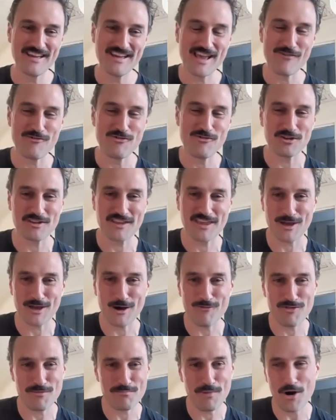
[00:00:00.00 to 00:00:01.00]
if you could kick
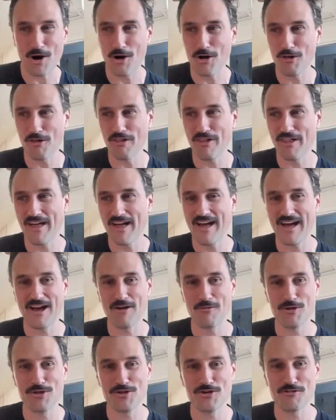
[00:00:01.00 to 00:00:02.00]
off the poll
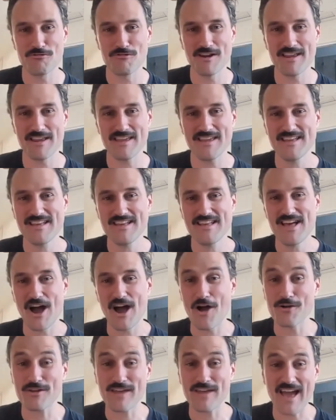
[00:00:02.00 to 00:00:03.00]
when you're ready.
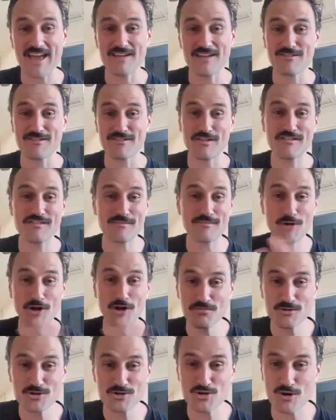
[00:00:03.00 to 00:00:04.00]
Okay, so this is a
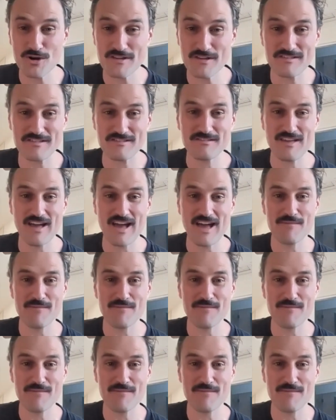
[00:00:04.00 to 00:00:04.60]
multiple choice.